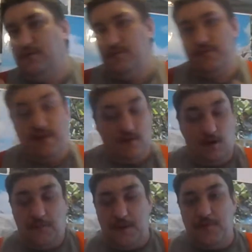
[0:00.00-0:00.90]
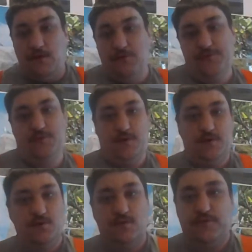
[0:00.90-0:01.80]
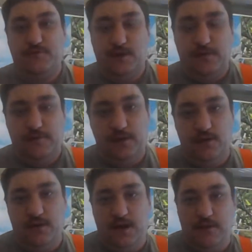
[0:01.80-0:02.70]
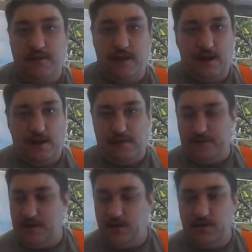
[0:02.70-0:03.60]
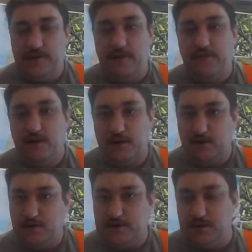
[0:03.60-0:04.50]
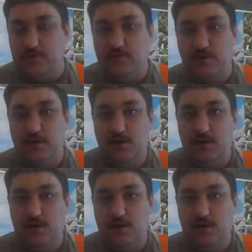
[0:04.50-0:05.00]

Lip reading: there are people on Twitch who are streaming video games and they are definitely not children.